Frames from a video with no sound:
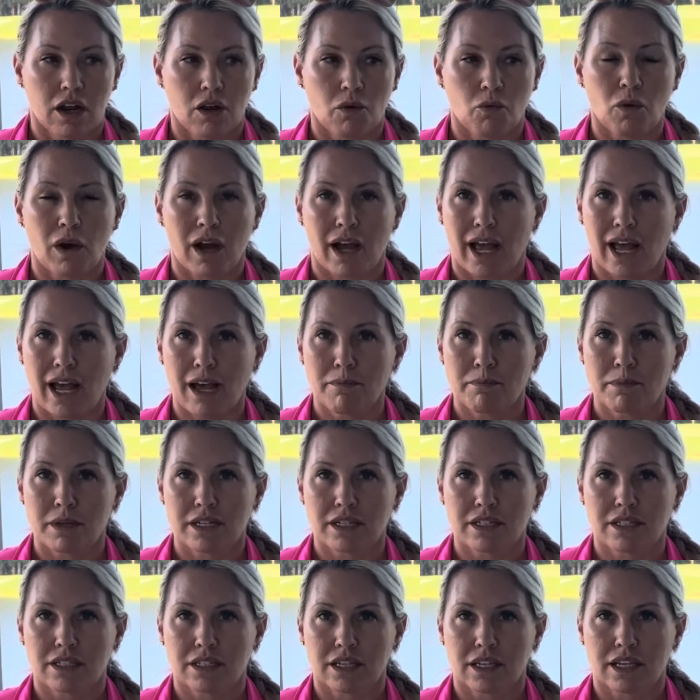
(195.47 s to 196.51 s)
what
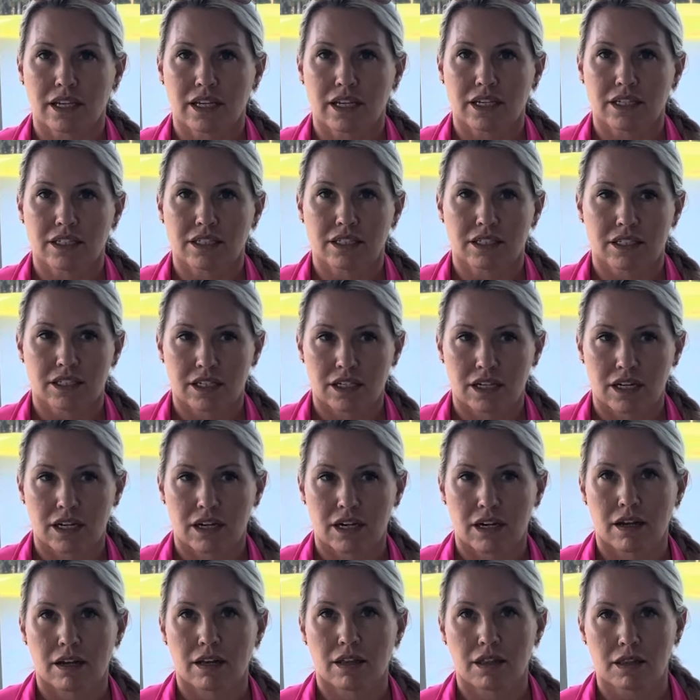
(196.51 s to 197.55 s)
happens is
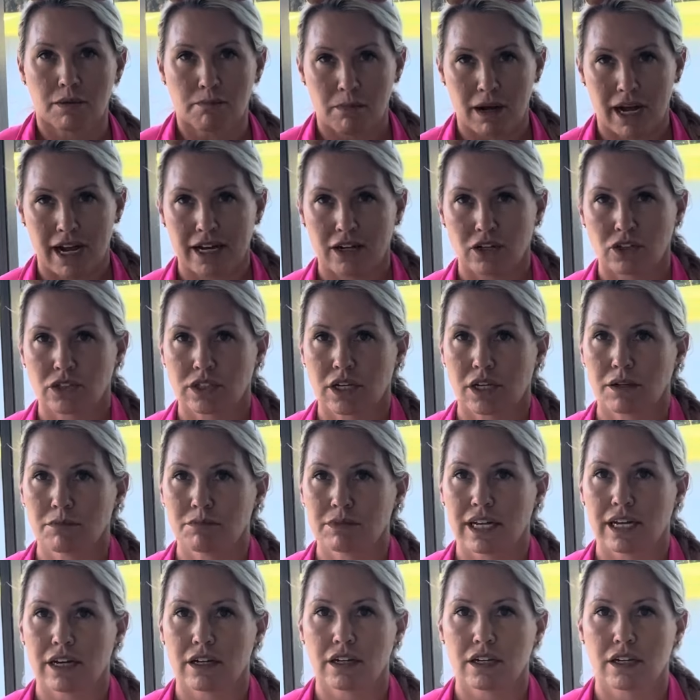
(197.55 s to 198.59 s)
the buyers come
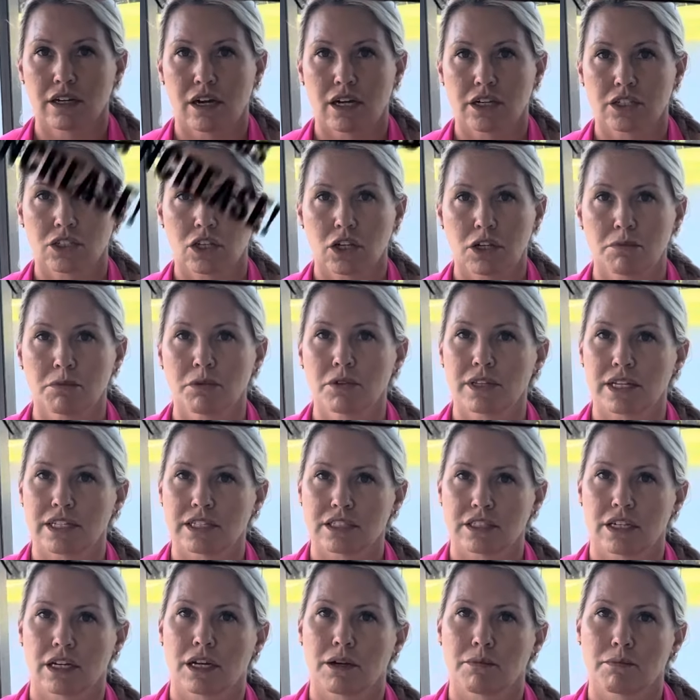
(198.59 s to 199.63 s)
down in October, they
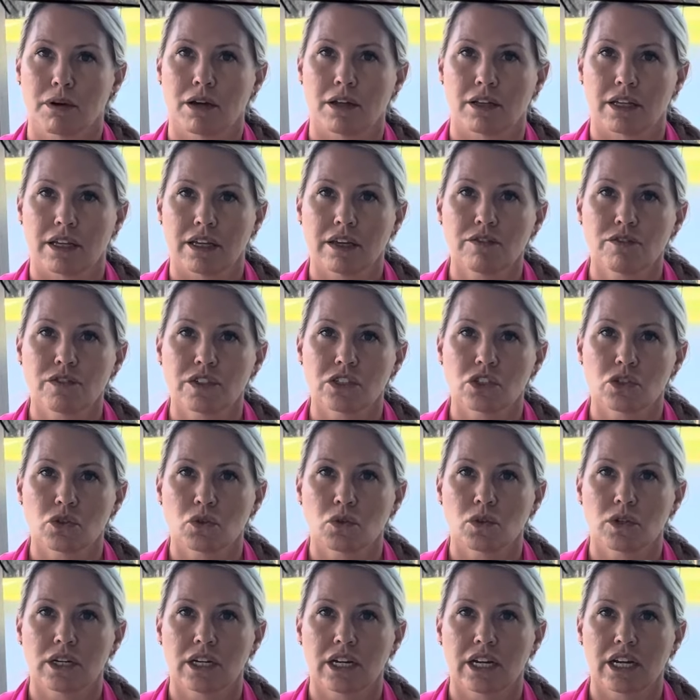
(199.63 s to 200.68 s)
suck up all the
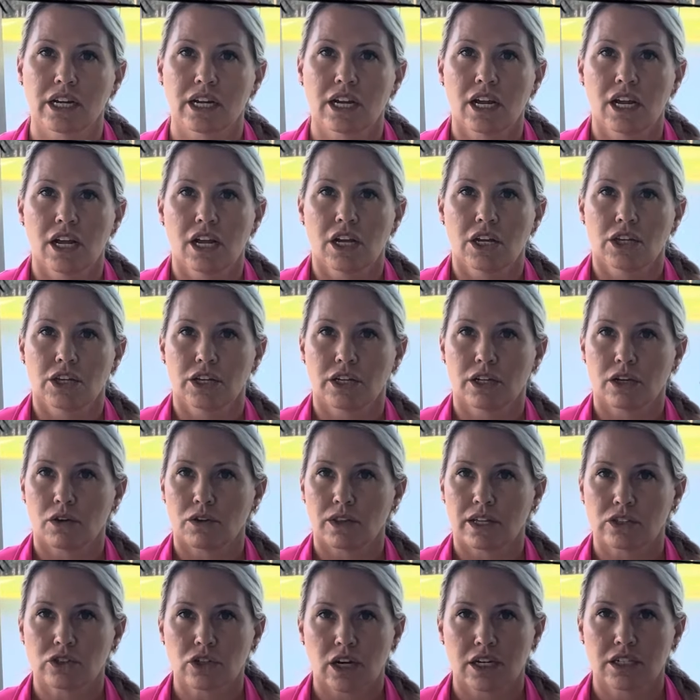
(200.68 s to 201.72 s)
inventory, you know,
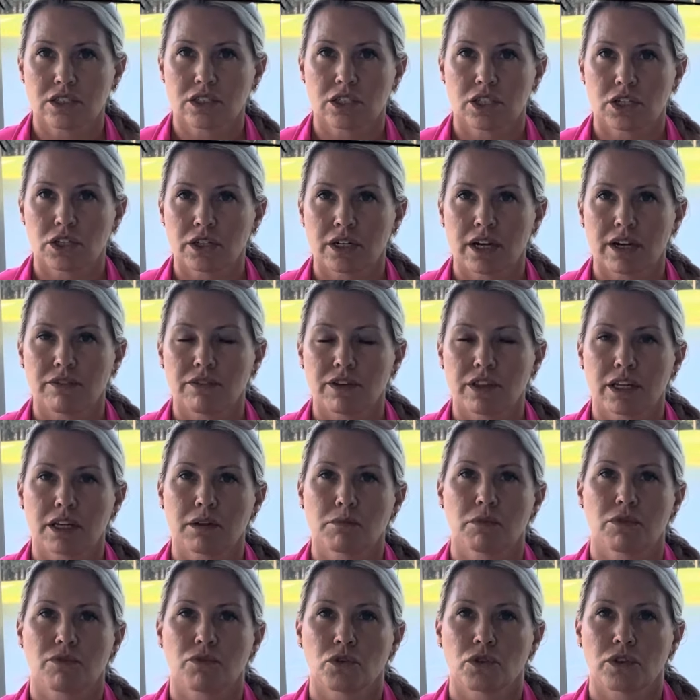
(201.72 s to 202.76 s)
they try to secure everything
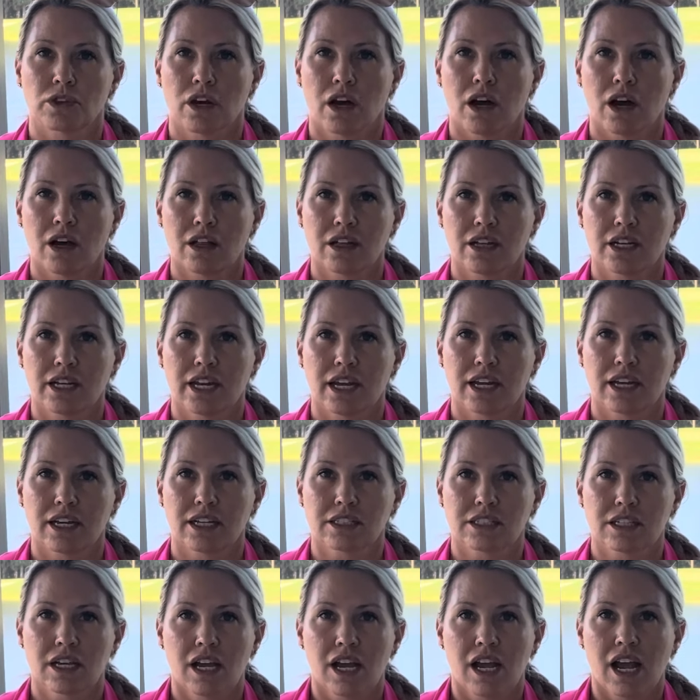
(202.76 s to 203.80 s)
before the
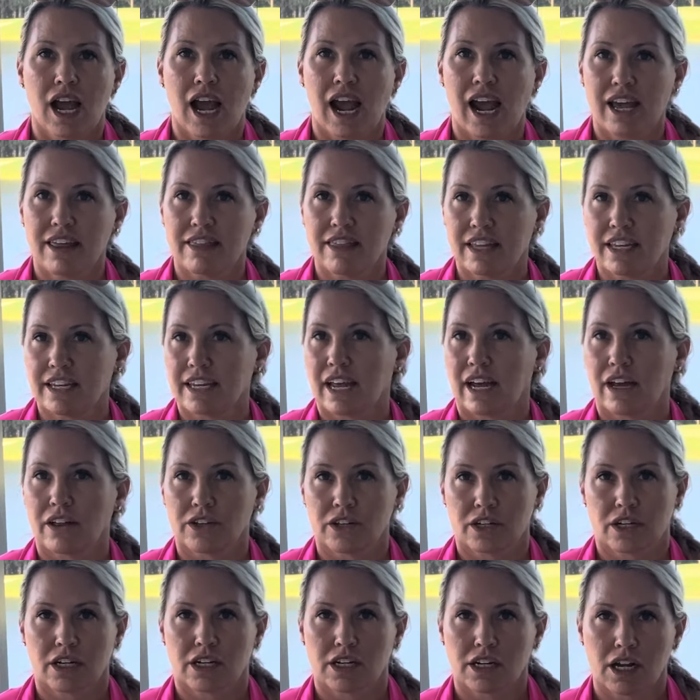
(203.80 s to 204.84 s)
holidays, and then now
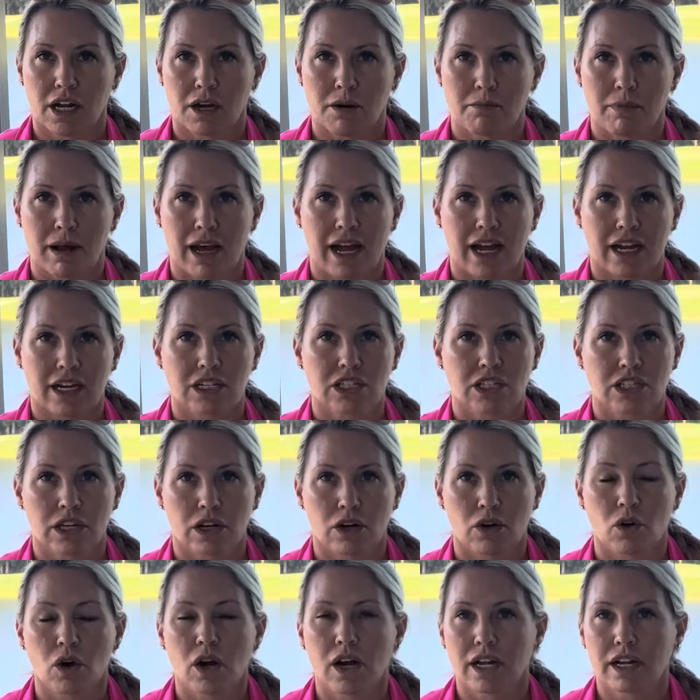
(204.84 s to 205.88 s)
they're gonna come back.
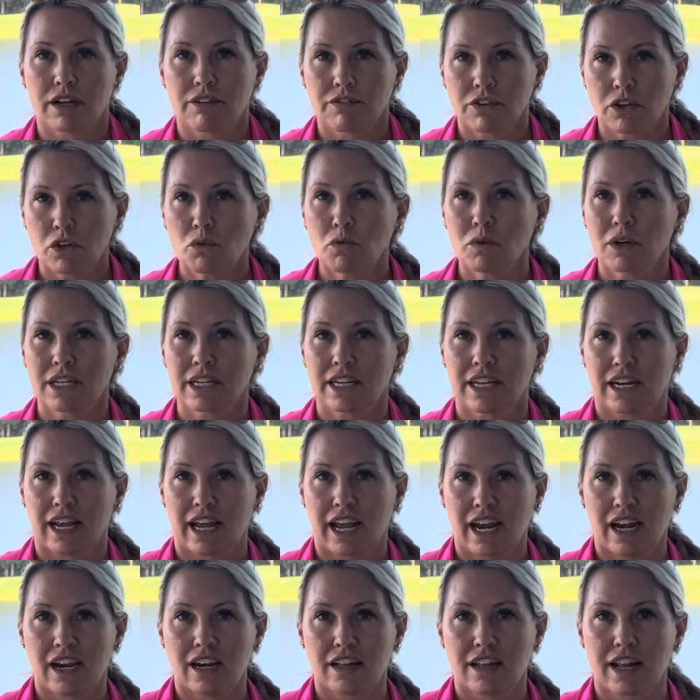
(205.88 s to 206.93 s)
So if you wanna get
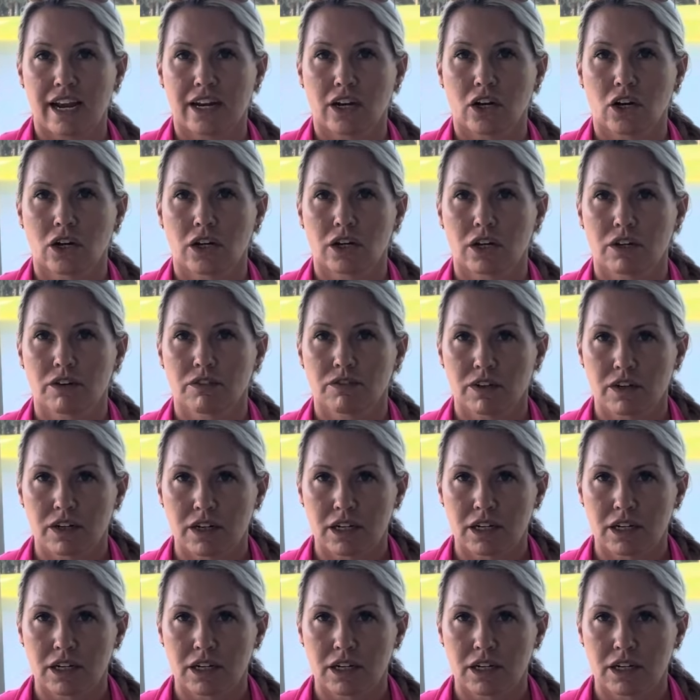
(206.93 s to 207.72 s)
ahead of that curve,